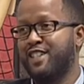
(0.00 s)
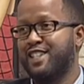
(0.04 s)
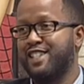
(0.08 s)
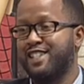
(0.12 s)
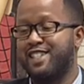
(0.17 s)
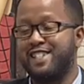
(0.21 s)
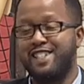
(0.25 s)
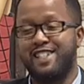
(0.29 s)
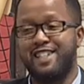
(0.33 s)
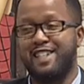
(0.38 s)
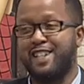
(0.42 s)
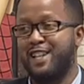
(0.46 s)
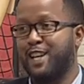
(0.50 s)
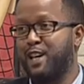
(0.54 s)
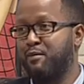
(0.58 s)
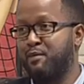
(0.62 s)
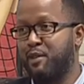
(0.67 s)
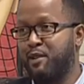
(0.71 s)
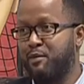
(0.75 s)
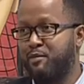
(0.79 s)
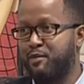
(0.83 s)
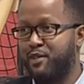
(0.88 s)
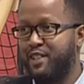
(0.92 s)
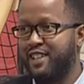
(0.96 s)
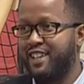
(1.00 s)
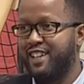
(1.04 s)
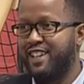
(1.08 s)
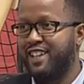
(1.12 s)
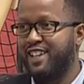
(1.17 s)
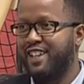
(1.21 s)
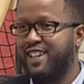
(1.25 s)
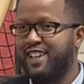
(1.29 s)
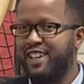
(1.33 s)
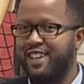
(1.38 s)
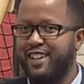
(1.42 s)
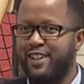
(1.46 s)
Sync came up. -hmm.
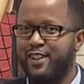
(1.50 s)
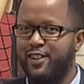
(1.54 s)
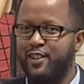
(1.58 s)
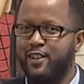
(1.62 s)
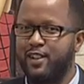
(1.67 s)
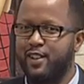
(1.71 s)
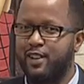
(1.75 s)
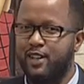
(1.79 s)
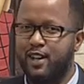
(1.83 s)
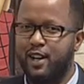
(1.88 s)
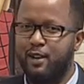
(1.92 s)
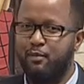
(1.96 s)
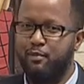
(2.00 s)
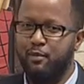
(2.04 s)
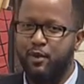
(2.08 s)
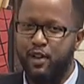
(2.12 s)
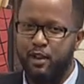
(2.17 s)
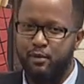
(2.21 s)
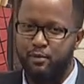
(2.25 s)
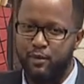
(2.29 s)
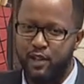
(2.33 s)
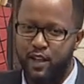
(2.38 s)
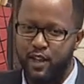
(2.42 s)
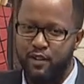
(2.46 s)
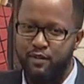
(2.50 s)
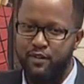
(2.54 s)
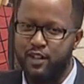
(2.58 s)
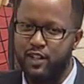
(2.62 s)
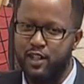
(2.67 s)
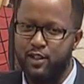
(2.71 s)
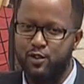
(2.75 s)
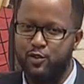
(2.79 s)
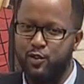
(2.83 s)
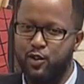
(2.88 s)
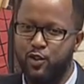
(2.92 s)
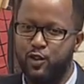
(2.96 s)
You know, uh, I'm, I'm giving a
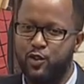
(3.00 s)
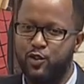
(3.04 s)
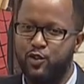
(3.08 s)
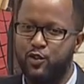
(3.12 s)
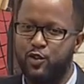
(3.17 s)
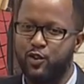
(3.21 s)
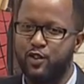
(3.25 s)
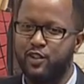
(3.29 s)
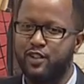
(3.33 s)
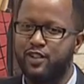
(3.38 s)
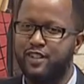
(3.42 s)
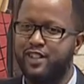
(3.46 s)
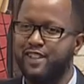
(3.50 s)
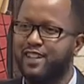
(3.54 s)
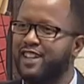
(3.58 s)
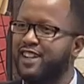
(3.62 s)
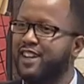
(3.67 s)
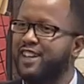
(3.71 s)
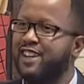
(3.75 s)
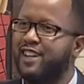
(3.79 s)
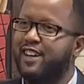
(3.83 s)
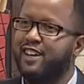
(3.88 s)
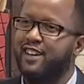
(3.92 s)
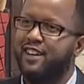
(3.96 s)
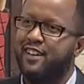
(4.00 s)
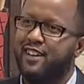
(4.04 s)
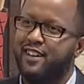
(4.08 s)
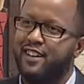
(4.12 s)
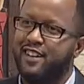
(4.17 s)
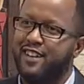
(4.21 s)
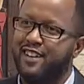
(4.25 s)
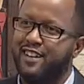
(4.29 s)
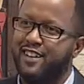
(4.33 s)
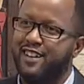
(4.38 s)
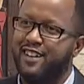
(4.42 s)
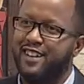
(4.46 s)
mm-hmm. solution
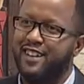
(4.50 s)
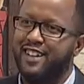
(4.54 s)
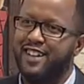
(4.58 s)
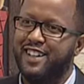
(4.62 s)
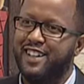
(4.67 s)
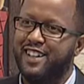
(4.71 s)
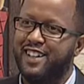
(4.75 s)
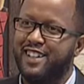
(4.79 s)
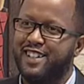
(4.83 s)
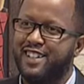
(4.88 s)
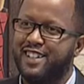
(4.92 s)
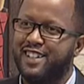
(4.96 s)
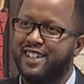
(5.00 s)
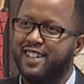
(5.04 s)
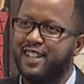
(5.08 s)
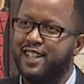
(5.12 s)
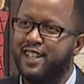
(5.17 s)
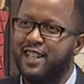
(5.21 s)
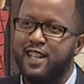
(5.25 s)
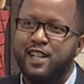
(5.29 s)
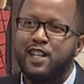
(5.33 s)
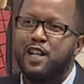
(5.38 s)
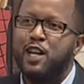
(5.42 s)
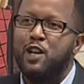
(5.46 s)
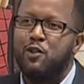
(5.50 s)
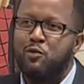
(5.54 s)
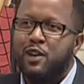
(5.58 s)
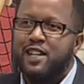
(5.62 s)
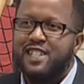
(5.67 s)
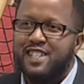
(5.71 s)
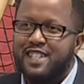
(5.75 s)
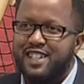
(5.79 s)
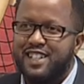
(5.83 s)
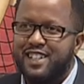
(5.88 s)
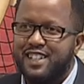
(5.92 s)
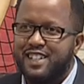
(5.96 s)
uh, and they really
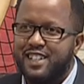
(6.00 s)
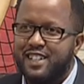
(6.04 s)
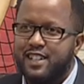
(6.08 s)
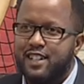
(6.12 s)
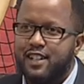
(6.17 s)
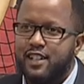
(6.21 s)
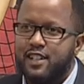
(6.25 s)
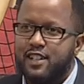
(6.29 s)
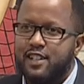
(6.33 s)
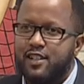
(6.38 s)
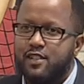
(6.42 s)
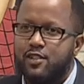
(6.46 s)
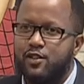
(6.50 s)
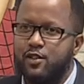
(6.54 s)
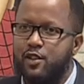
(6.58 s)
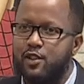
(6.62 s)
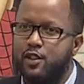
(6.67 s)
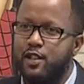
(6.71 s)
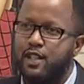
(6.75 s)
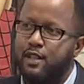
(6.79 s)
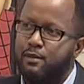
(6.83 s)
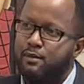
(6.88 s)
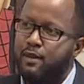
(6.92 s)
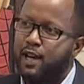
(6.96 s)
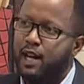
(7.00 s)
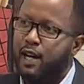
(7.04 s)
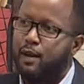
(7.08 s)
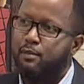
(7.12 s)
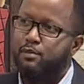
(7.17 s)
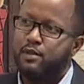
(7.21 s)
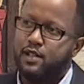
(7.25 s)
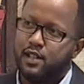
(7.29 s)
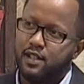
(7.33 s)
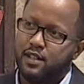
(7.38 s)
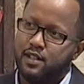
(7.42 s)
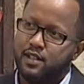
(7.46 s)
wanted. Mm -hmm. So in my
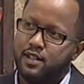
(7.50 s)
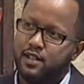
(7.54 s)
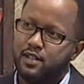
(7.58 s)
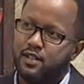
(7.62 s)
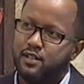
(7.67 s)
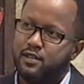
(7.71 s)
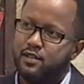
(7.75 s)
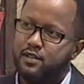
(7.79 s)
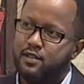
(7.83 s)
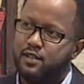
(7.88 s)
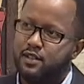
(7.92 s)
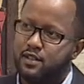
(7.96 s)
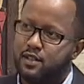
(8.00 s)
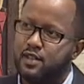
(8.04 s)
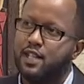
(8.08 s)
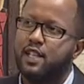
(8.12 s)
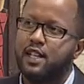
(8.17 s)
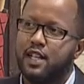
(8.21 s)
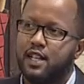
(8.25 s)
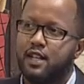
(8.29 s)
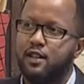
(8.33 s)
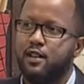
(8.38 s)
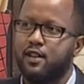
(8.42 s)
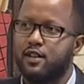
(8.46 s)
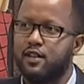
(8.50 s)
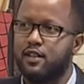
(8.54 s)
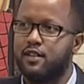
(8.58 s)
absence, Cynkey